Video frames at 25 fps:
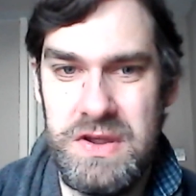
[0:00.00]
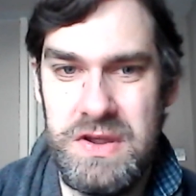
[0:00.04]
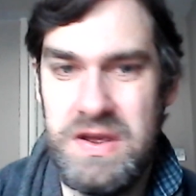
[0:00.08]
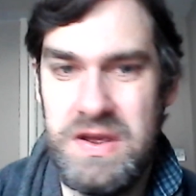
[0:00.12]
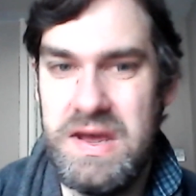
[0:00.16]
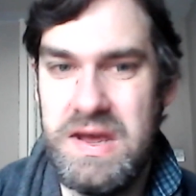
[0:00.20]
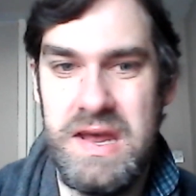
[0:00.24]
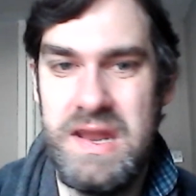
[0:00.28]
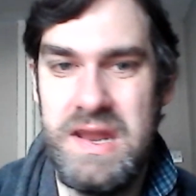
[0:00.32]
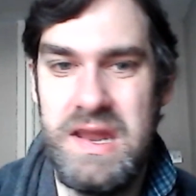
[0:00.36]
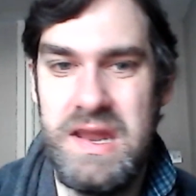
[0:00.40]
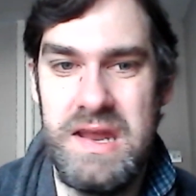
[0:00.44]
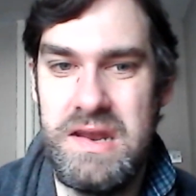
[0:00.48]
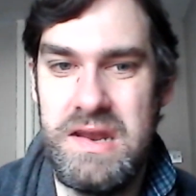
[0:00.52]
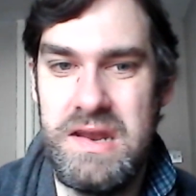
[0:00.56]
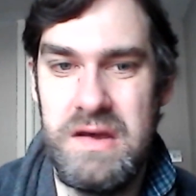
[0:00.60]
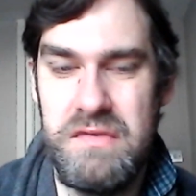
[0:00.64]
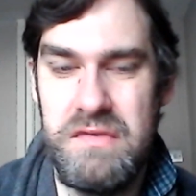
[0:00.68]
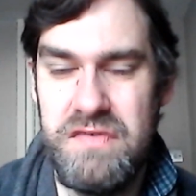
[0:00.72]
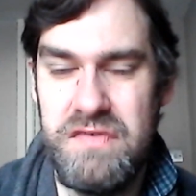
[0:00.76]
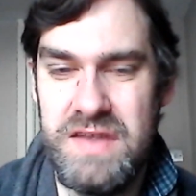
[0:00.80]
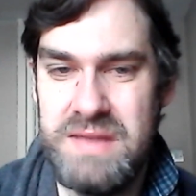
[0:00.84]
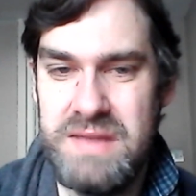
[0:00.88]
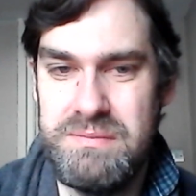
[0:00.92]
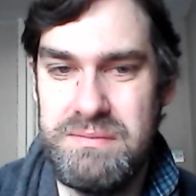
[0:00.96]
And I
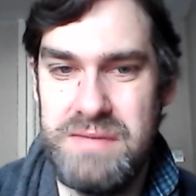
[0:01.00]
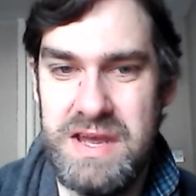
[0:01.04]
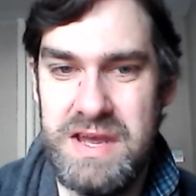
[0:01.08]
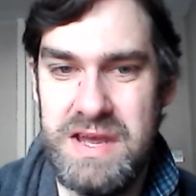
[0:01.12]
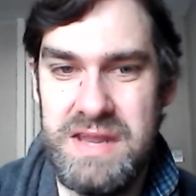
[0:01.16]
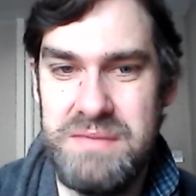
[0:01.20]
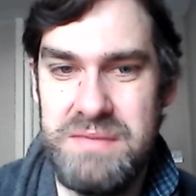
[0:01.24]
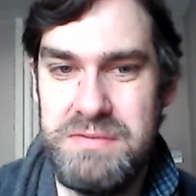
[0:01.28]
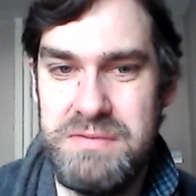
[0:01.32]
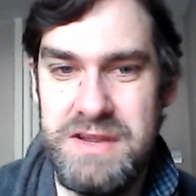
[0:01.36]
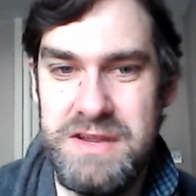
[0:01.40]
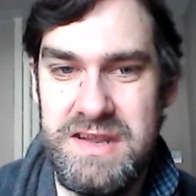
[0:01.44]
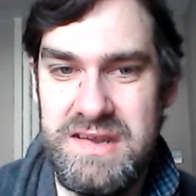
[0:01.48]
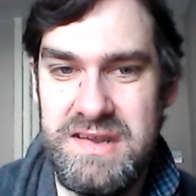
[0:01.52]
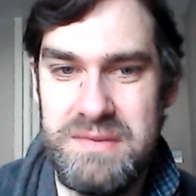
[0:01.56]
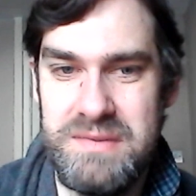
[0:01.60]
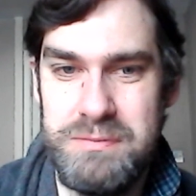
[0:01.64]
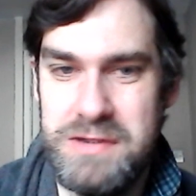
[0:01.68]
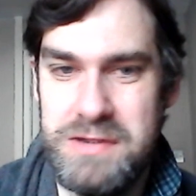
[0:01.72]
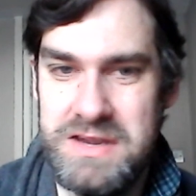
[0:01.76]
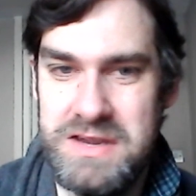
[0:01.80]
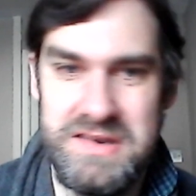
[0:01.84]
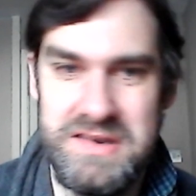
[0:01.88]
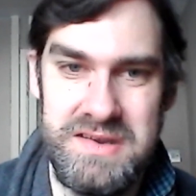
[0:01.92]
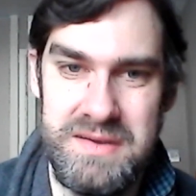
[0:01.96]
think maybe he's
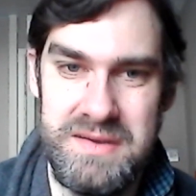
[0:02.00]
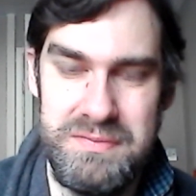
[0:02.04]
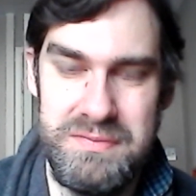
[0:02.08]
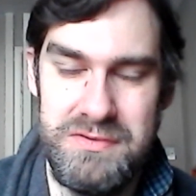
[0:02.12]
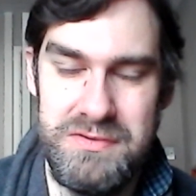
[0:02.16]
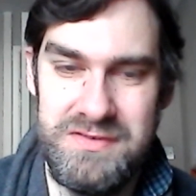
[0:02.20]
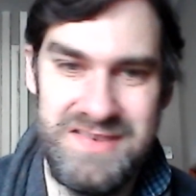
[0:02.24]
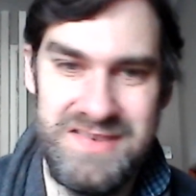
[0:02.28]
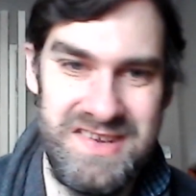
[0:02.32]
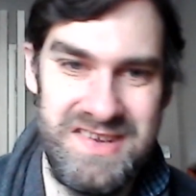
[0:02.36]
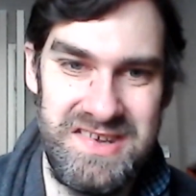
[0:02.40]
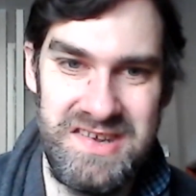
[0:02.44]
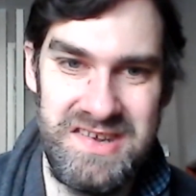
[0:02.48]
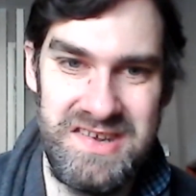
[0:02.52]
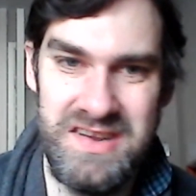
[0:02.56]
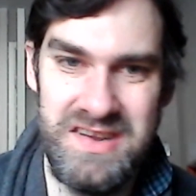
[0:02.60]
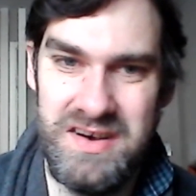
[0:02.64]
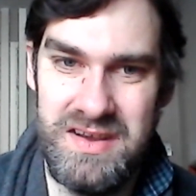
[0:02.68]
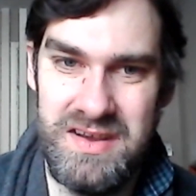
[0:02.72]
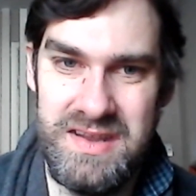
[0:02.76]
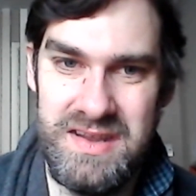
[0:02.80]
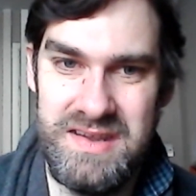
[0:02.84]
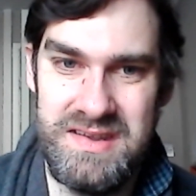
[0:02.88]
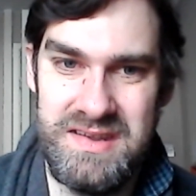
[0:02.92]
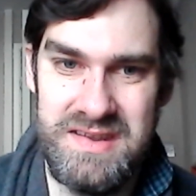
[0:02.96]
picked up on the
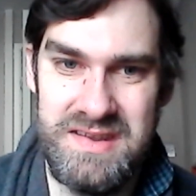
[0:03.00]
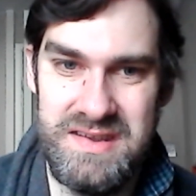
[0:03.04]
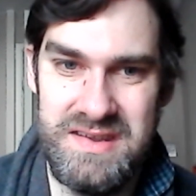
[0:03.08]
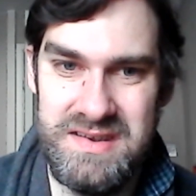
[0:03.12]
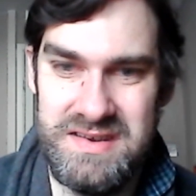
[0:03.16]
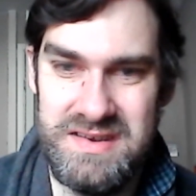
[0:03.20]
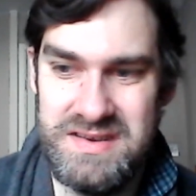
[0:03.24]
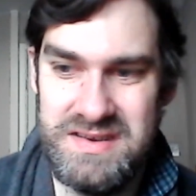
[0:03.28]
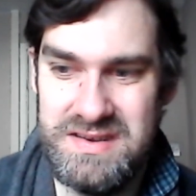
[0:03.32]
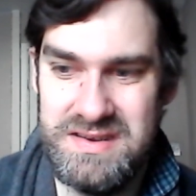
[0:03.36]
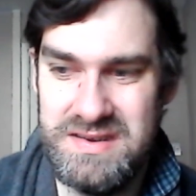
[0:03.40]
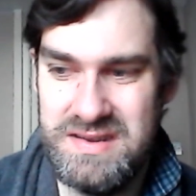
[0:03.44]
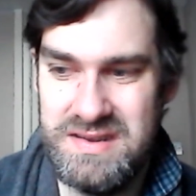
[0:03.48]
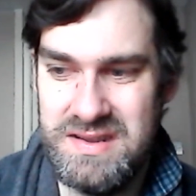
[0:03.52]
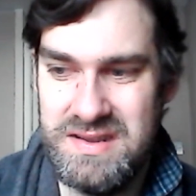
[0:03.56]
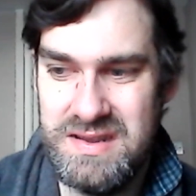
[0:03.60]
signs and